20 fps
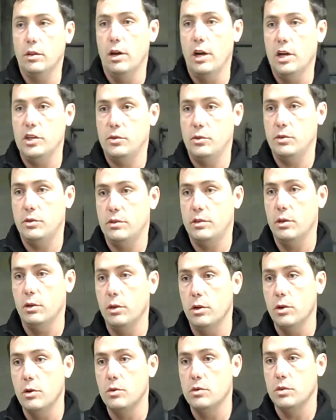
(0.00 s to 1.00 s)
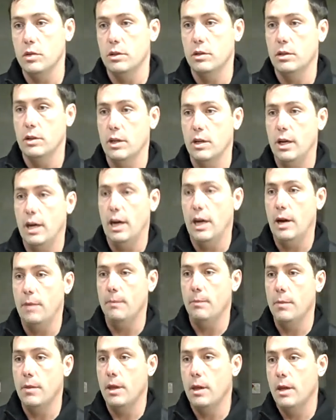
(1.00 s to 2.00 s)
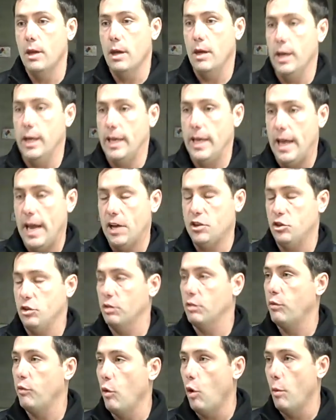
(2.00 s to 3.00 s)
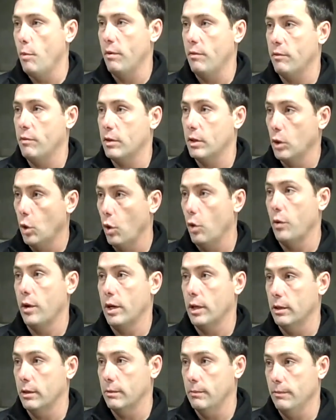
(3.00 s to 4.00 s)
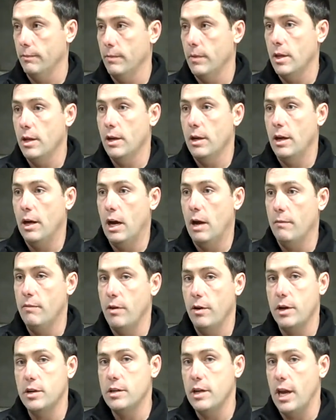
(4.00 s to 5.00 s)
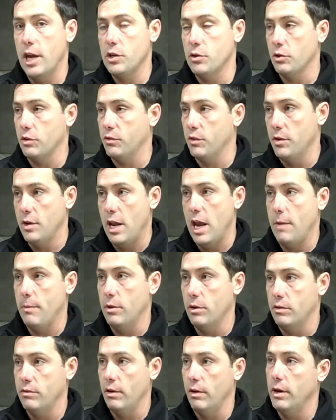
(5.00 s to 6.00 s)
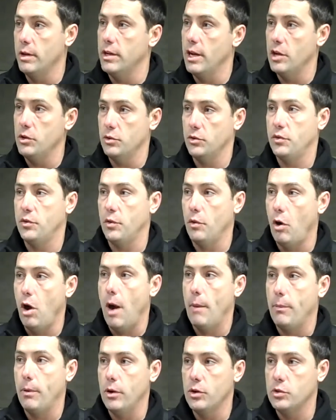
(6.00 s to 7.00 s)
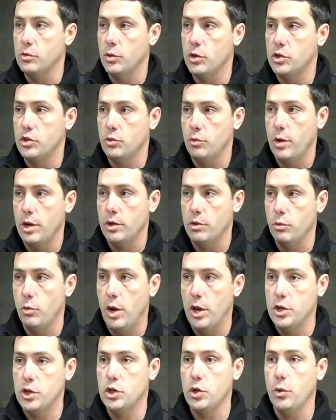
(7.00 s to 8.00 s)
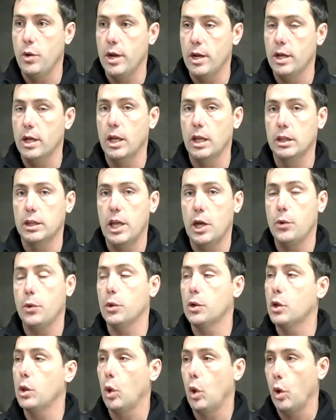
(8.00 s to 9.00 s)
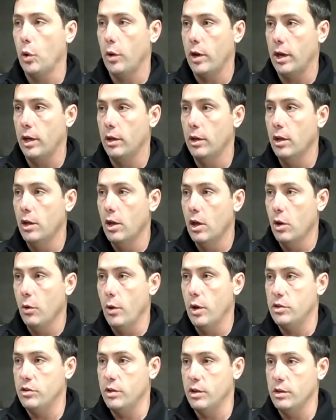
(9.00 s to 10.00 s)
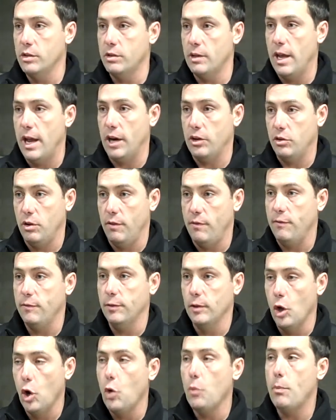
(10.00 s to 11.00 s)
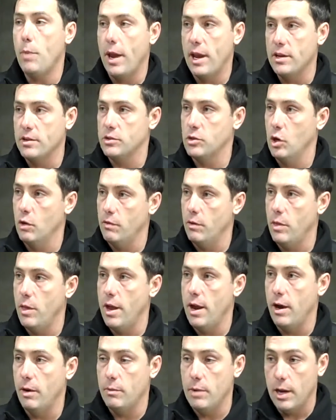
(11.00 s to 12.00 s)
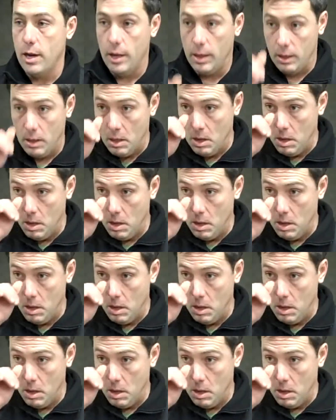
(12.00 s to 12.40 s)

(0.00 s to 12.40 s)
Gloucester is still using a gaseous form of chlorine. Very dangerous for neighbors, very dangerous for operators. We went to a liquid chlorine, which is actually flow paste over there, meaning